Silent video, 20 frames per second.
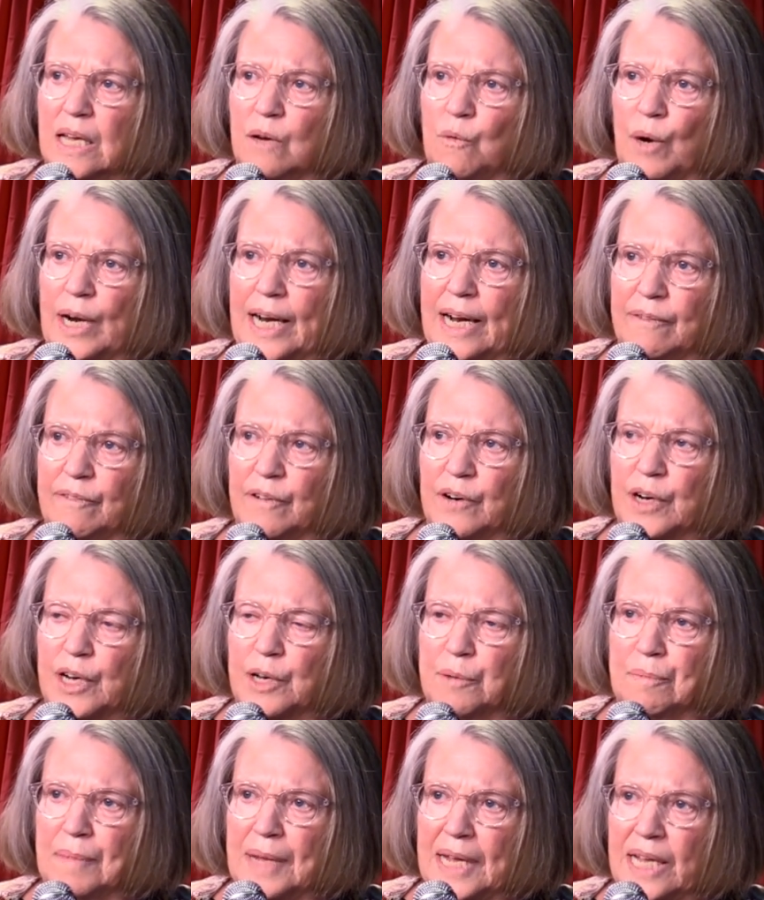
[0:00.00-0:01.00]
whatever
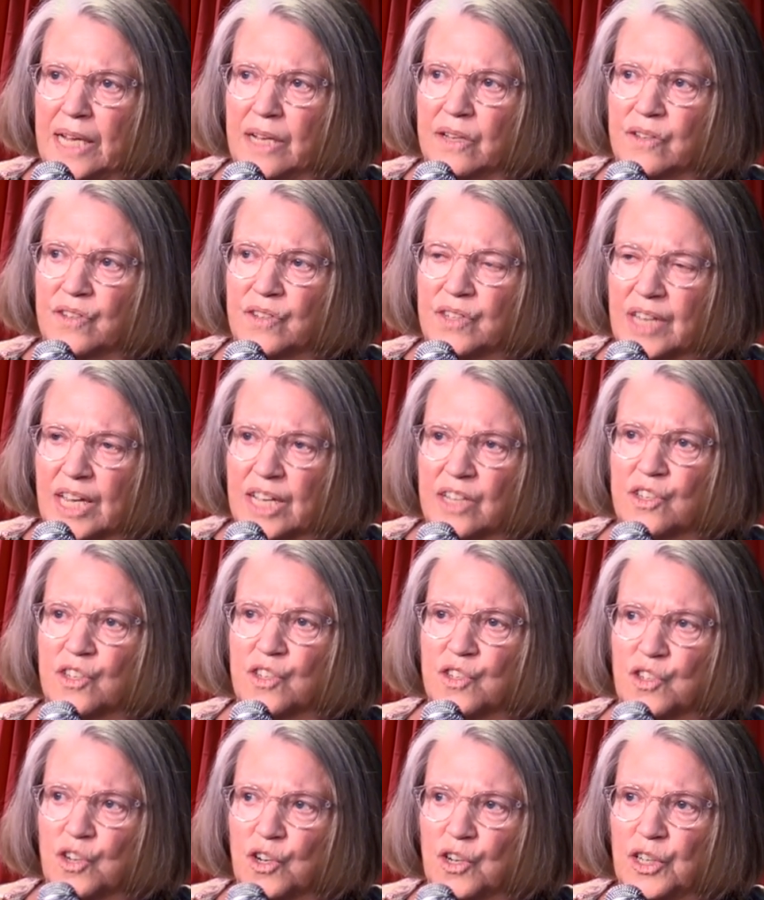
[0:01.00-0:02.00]
it means, it
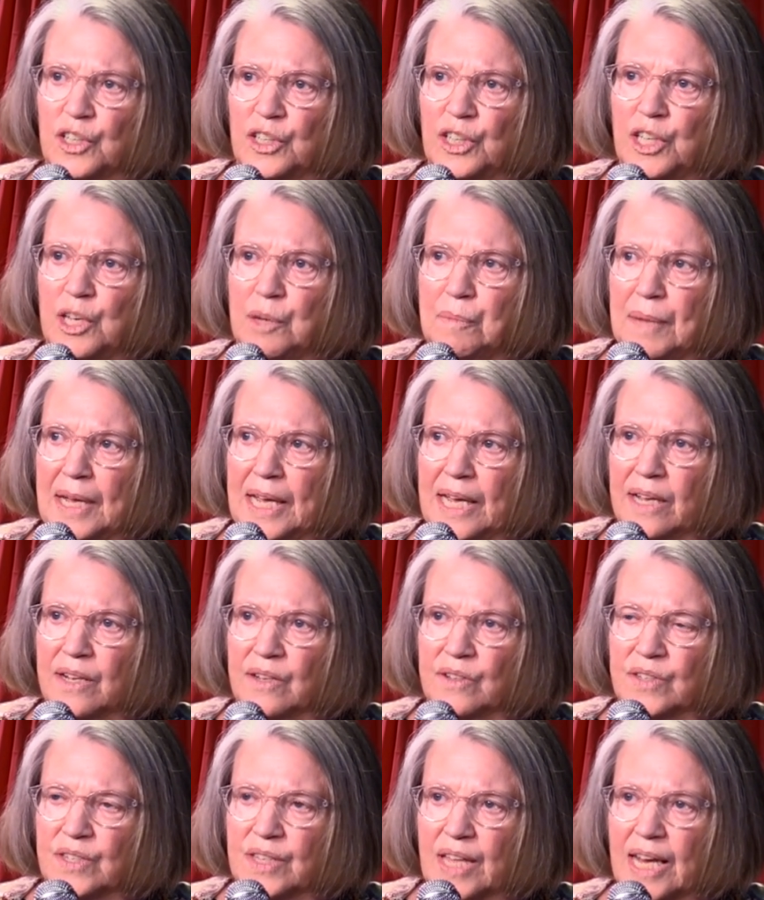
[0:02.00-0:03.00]
certainly
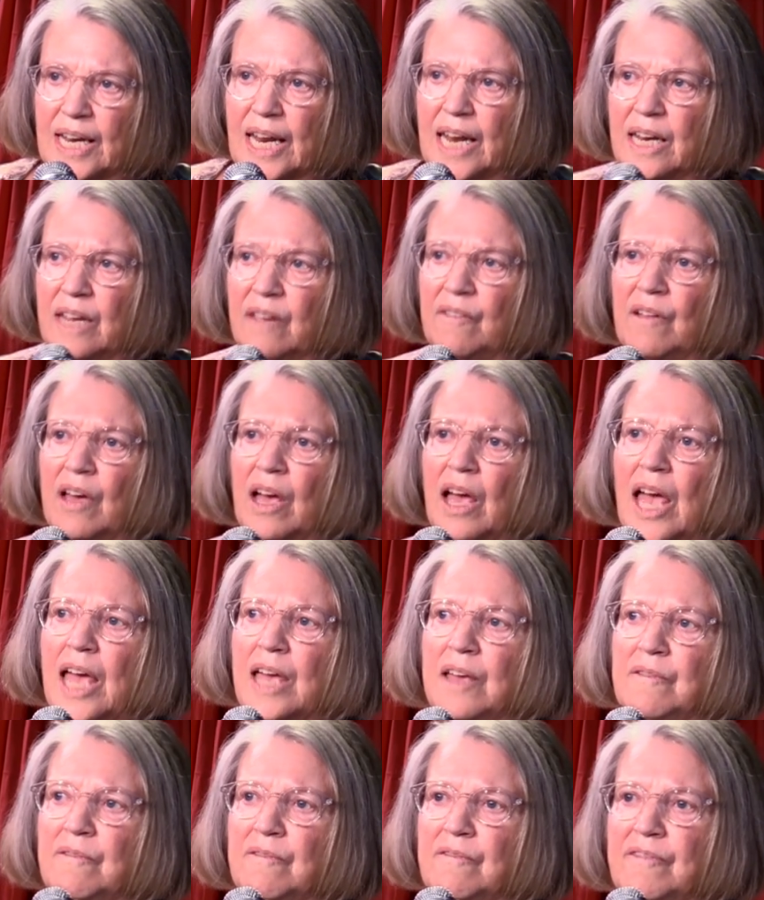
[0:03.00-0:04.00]
means that a
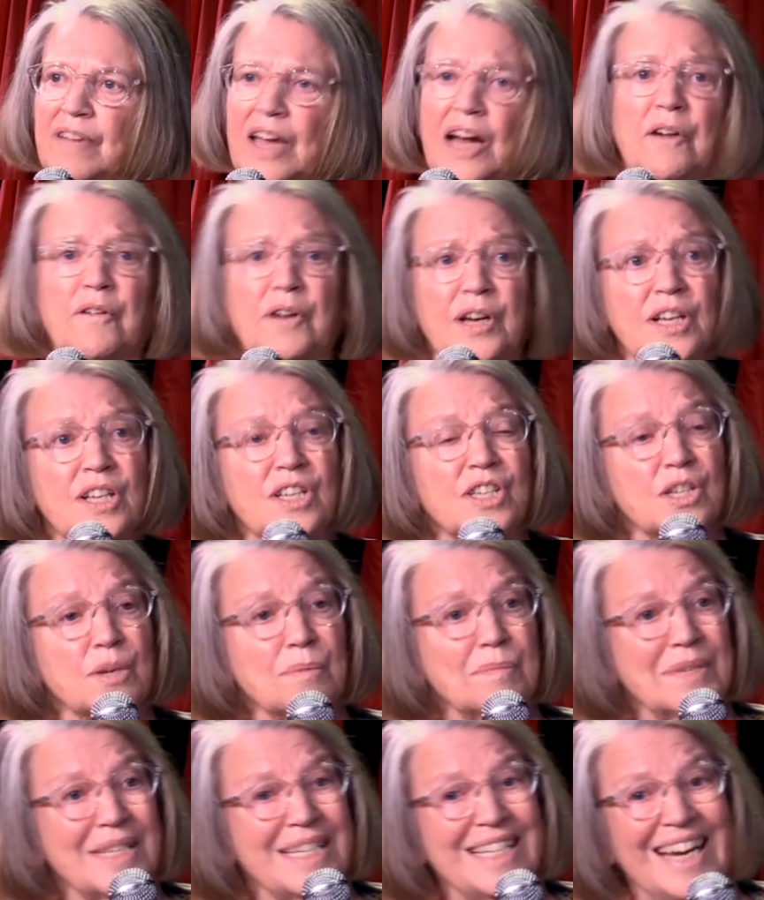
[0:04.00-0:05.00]
very
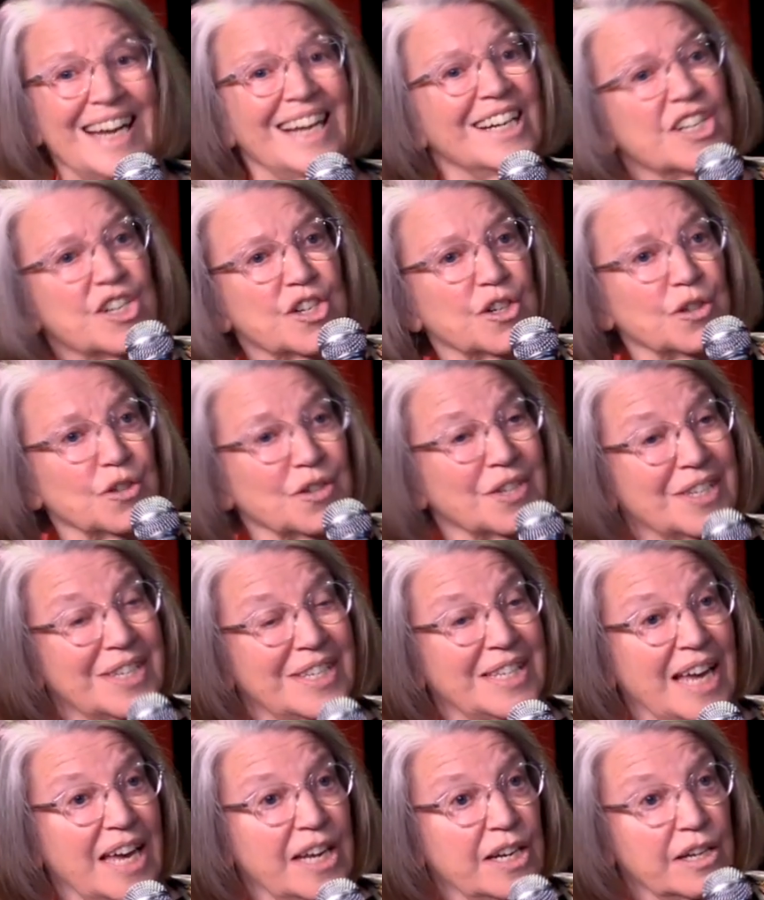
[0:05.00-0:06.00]
substantial
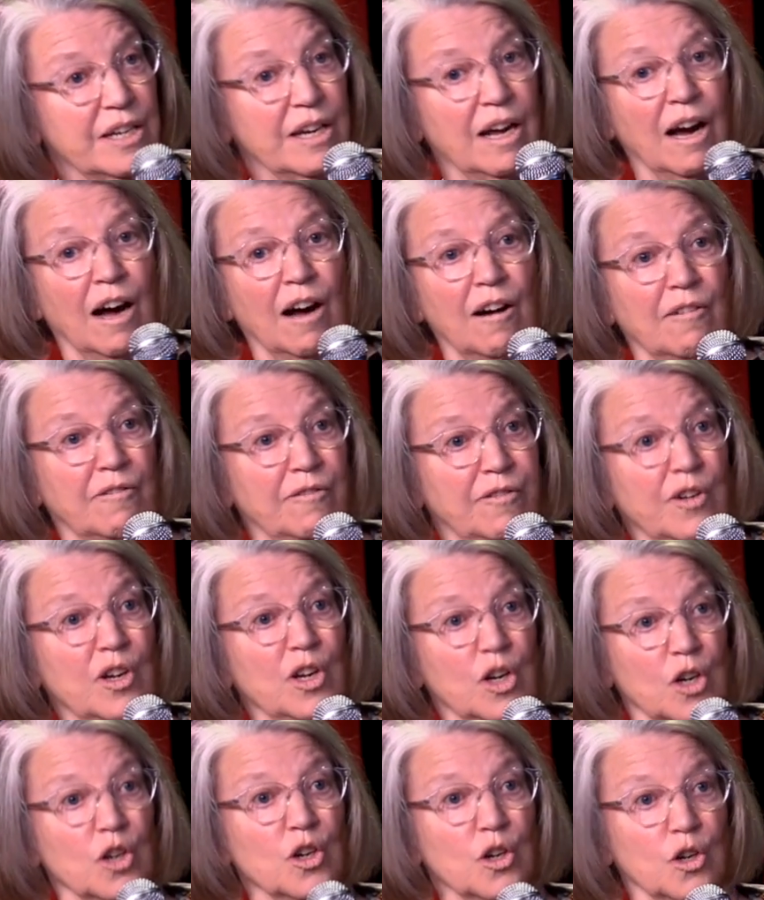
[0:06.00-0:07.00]
set of
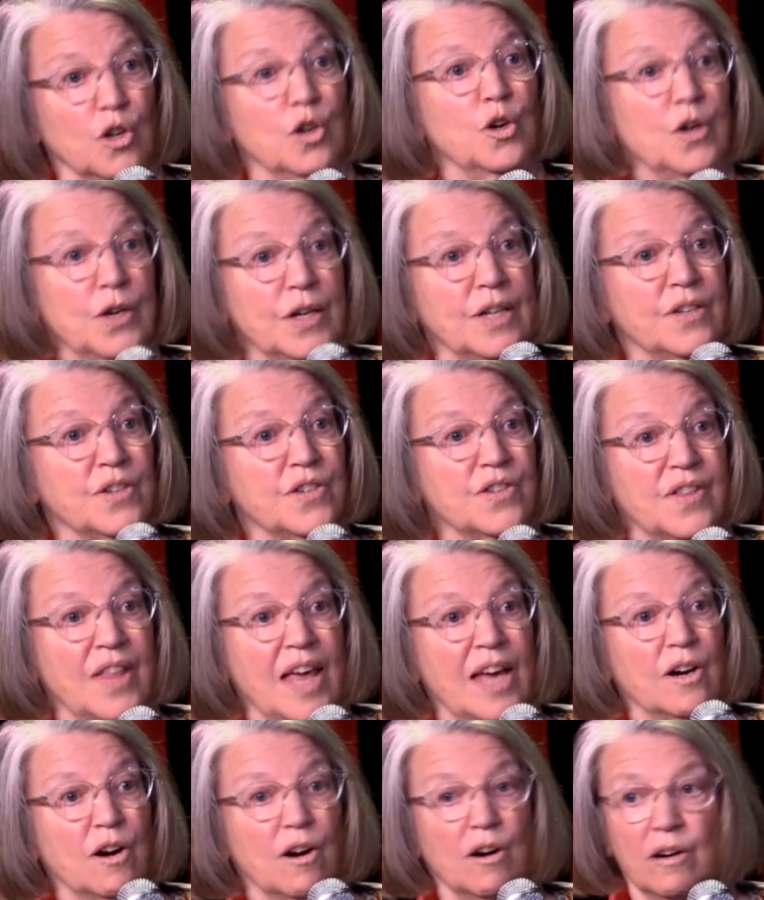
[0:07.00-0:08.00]
goods
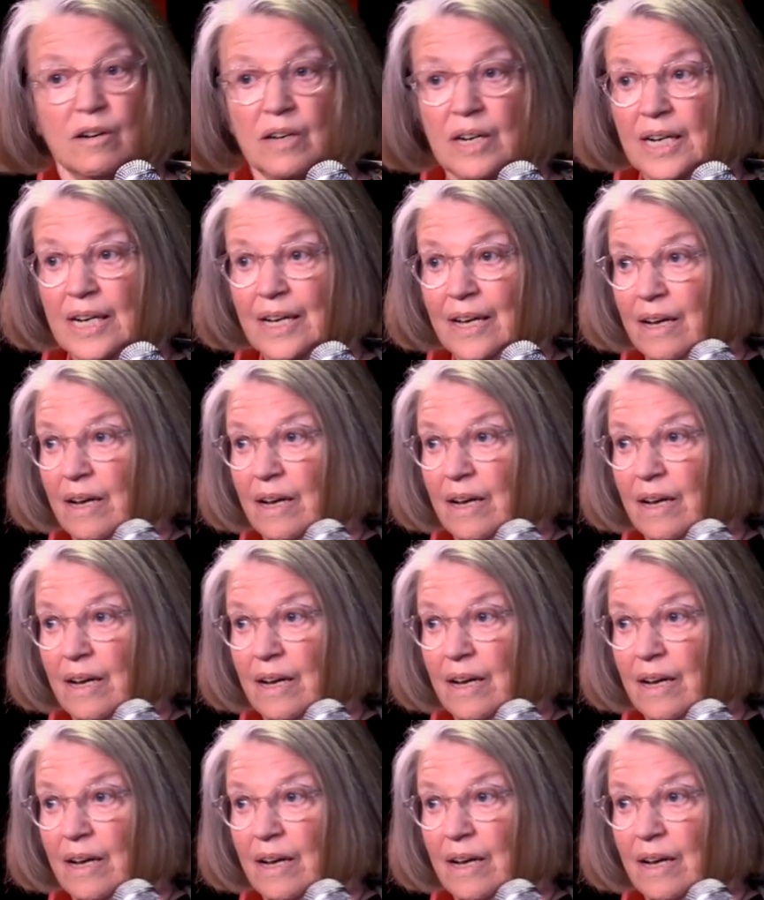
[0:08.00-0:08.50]
that are,